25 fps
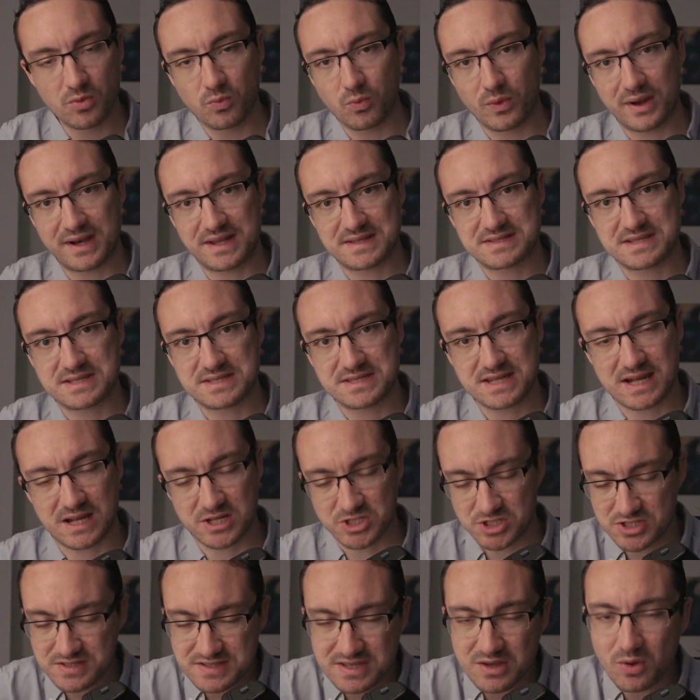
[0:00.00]
when it's
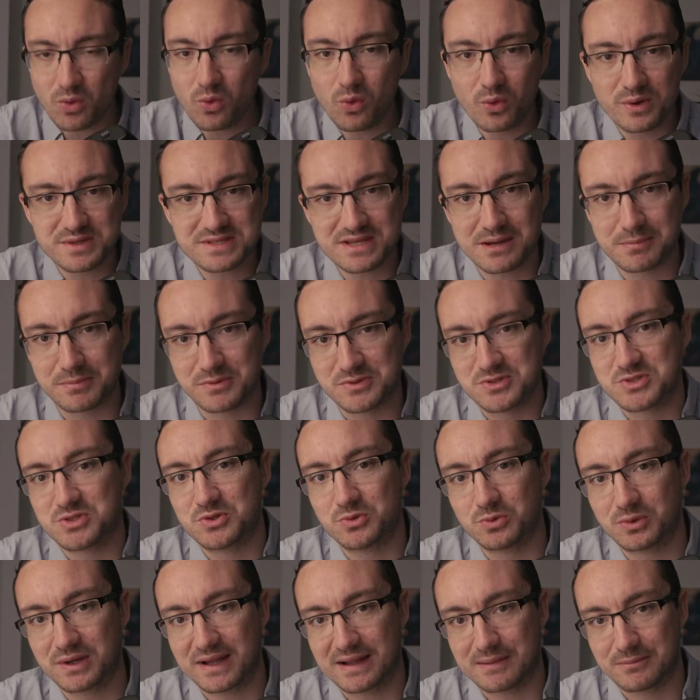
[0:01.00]
attached, because it always happens on
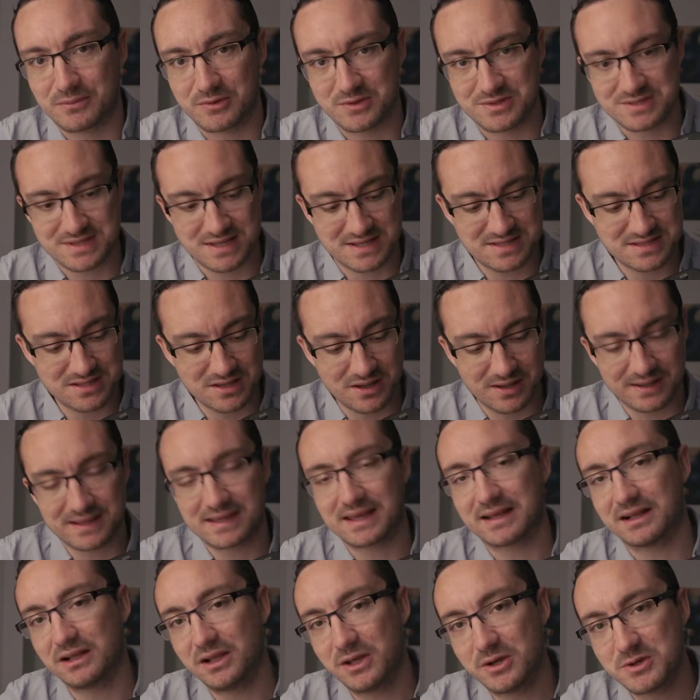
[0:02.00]
all cameras. They start
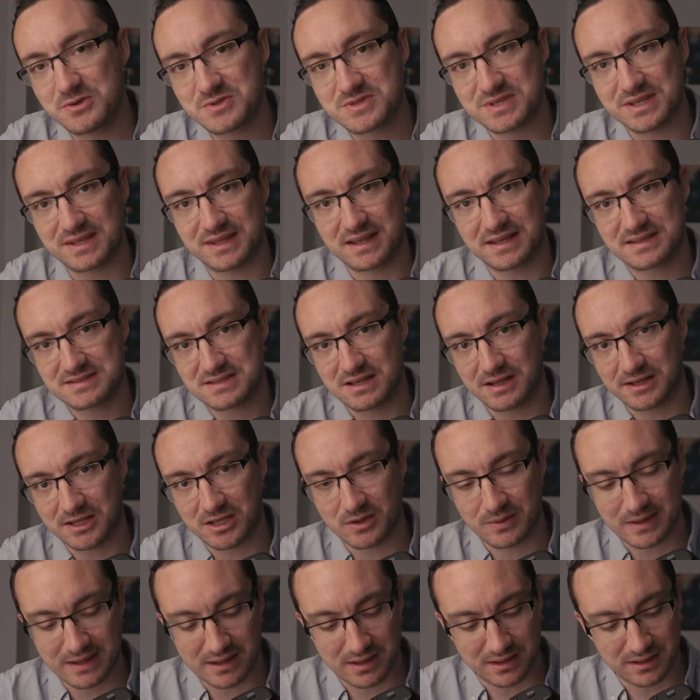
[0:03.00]
getting loose and they start
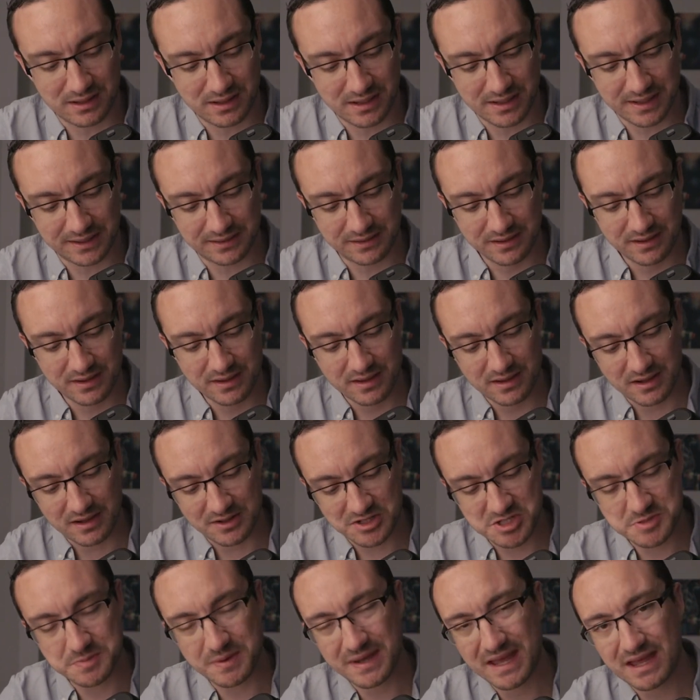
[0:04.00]
going out of line,
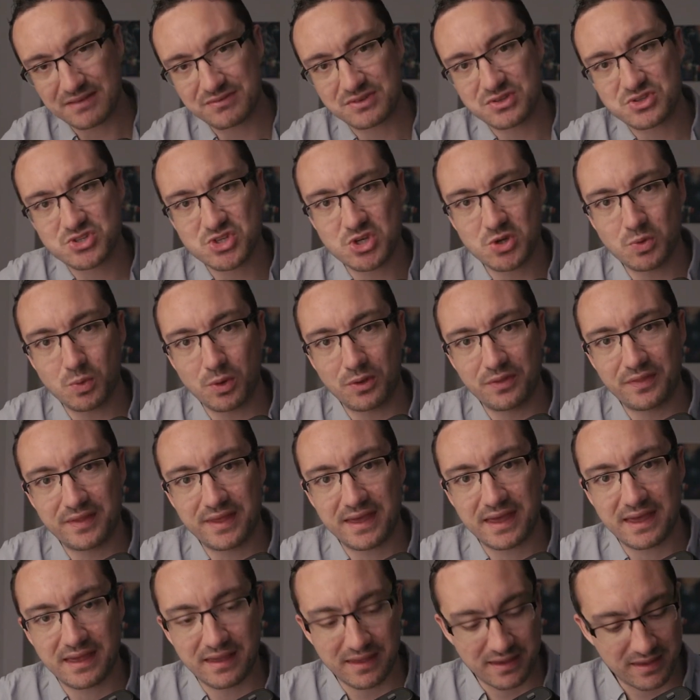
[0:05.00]
and just by having two on
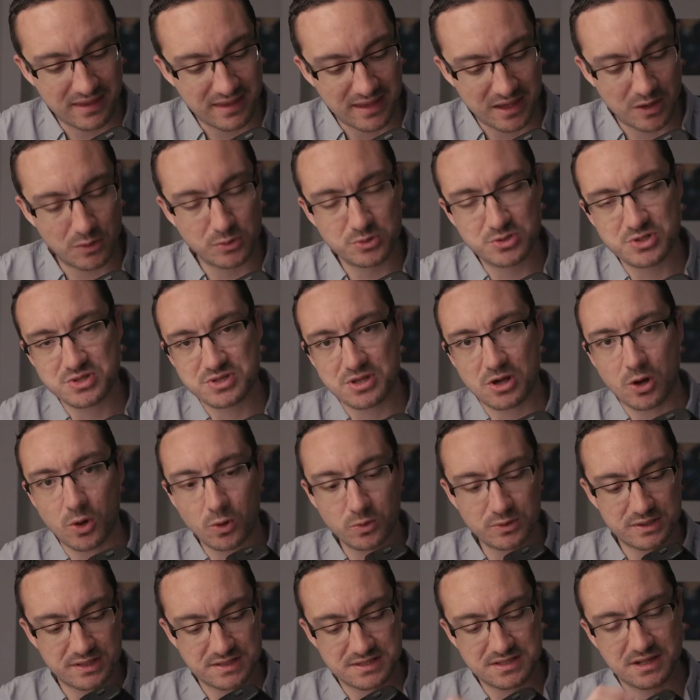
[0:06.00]
there, it will just
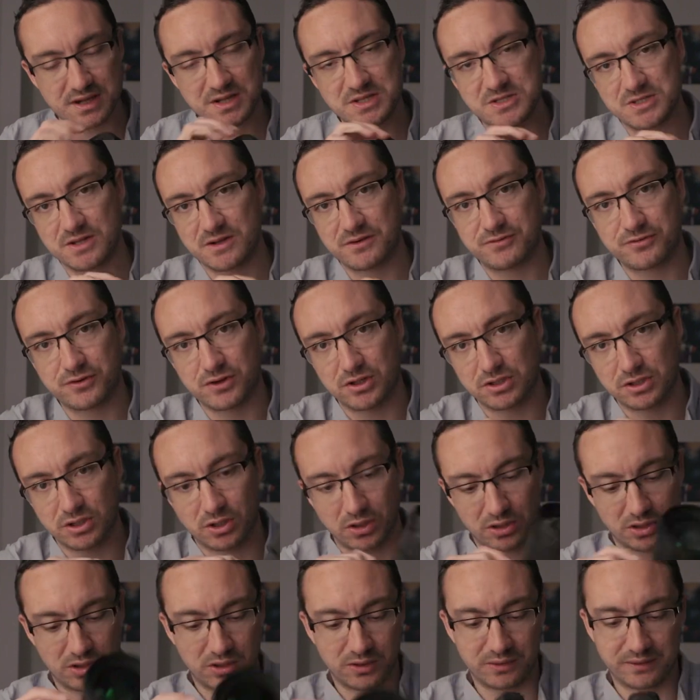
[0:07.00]
hold it tighter for a
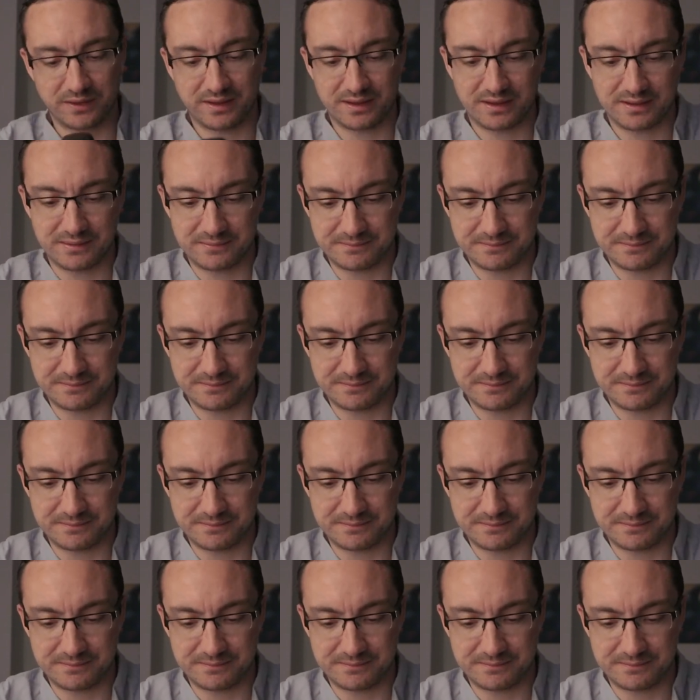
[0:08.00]
lot longer.